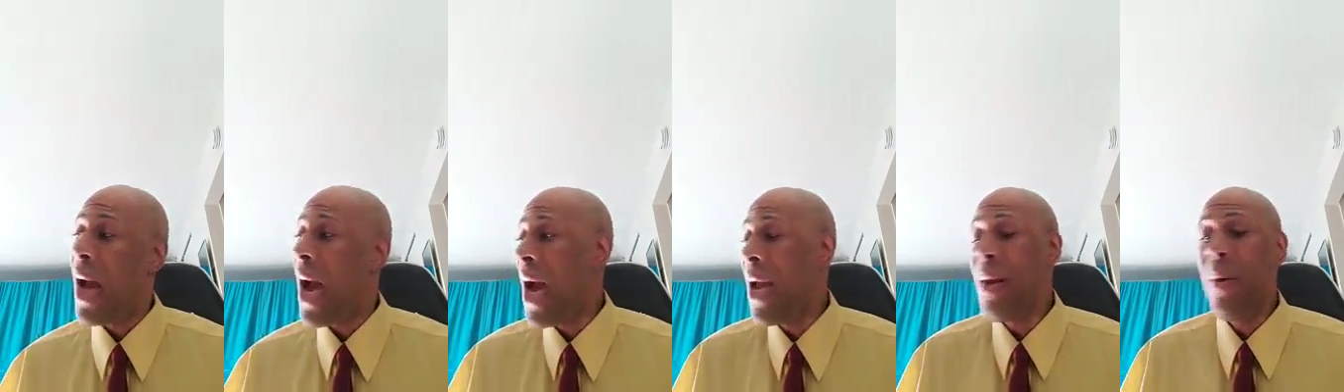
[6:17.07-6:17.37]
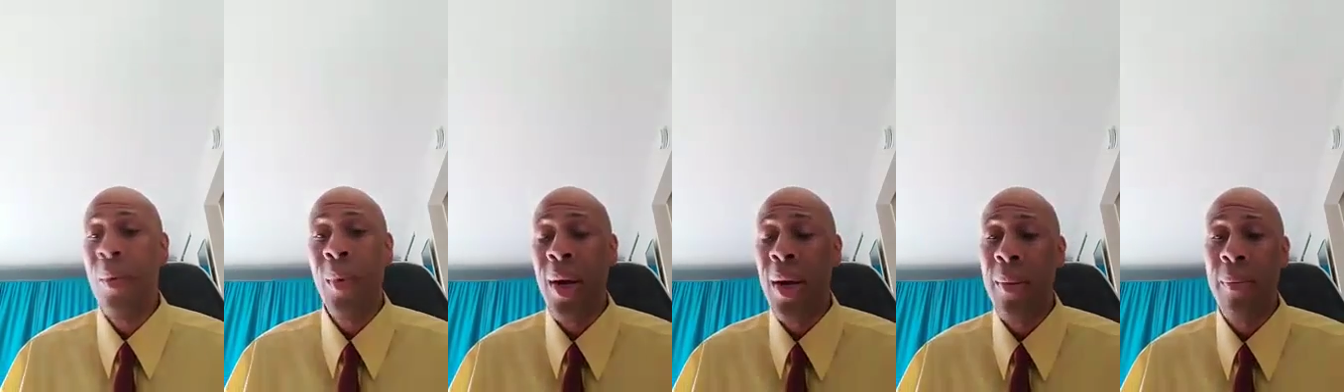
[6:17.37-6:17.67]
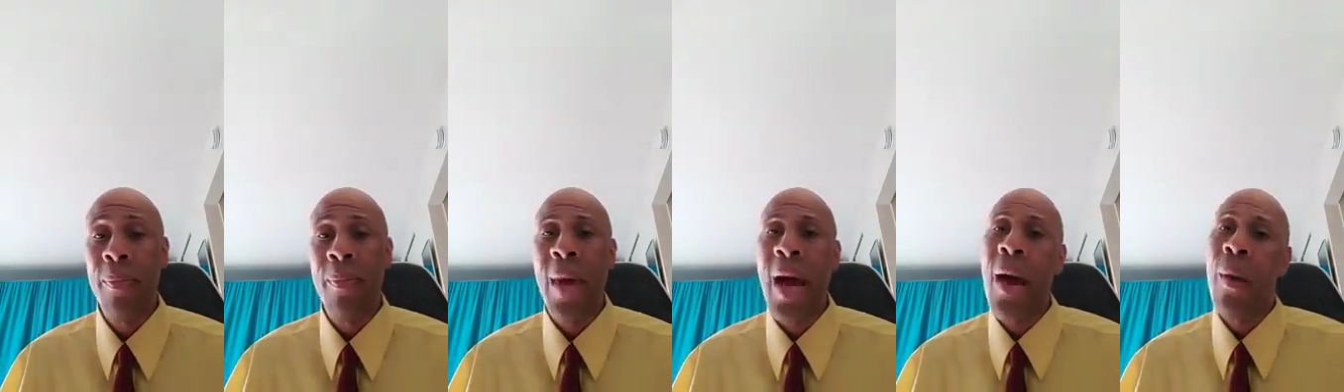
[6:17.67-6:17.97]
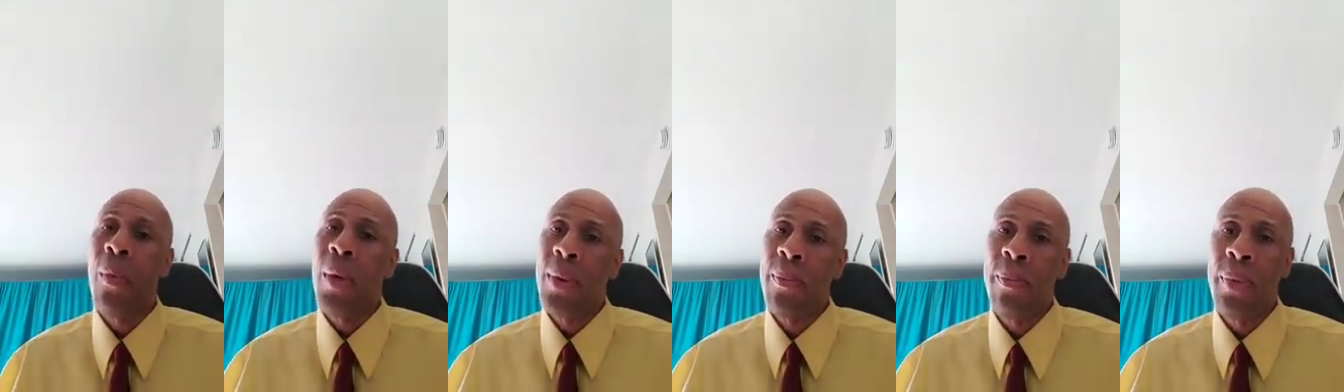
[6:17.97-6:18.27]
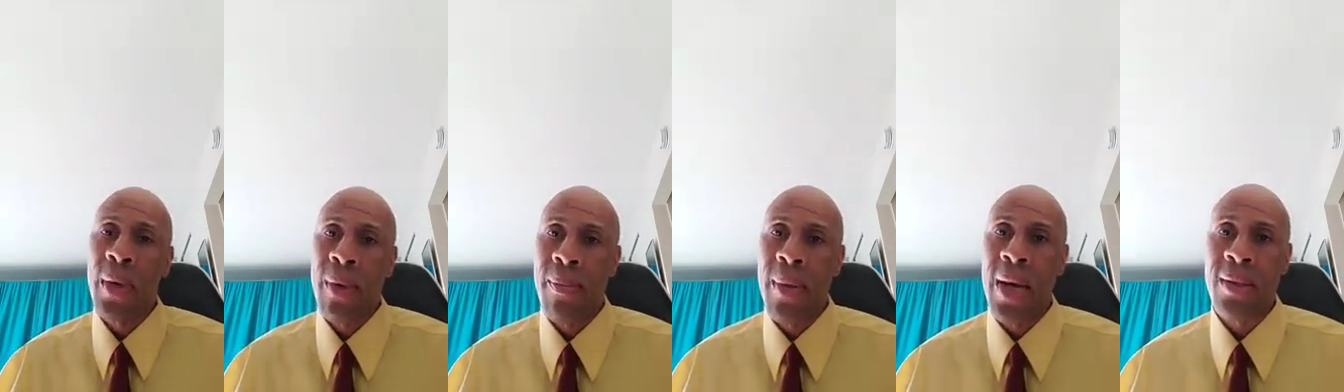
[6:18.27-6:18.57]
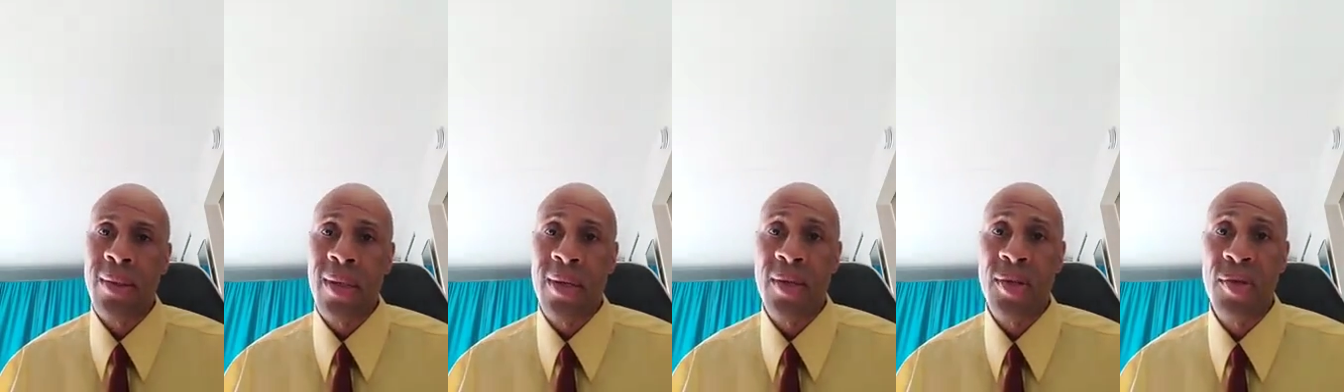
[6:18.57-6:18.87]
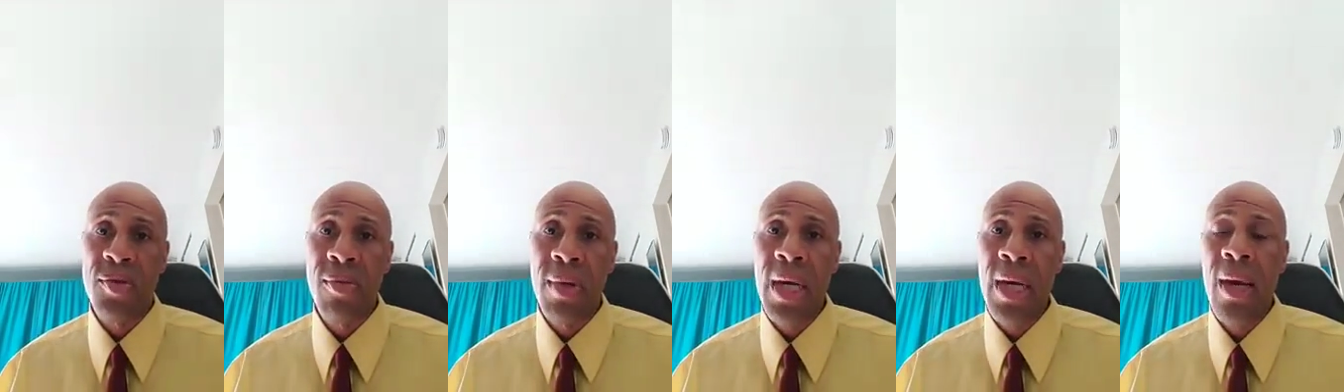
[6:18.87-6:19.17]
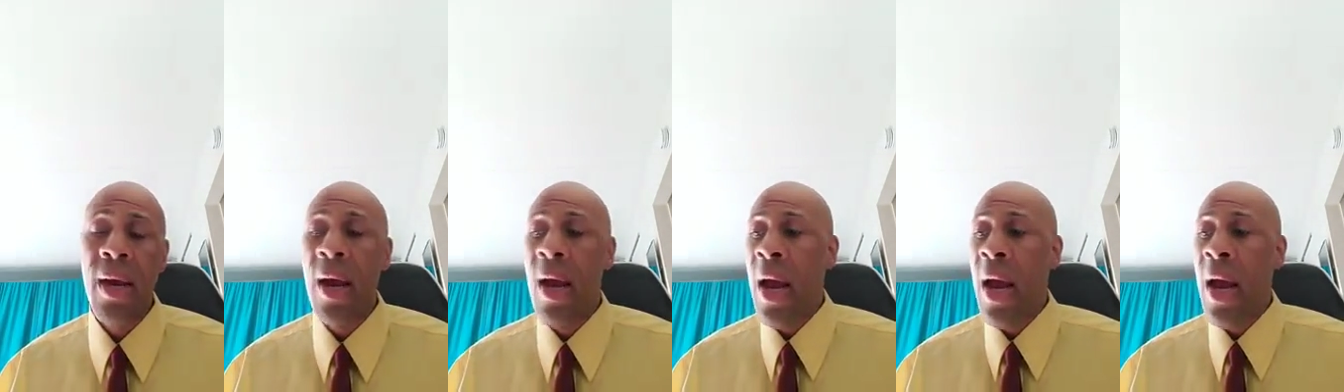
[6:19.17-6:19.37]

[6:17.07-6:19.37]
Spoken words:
I wouldn't put him out to the street.